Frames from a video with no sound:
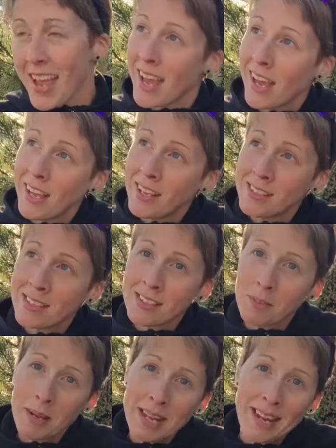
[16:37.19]

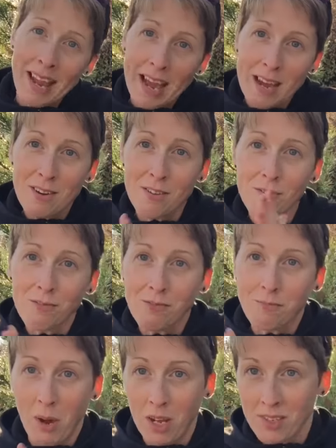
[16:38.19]
and I may have
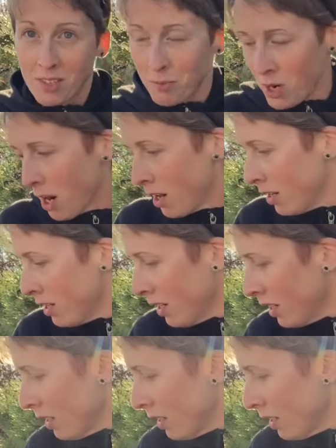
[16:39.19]
bought some yarn.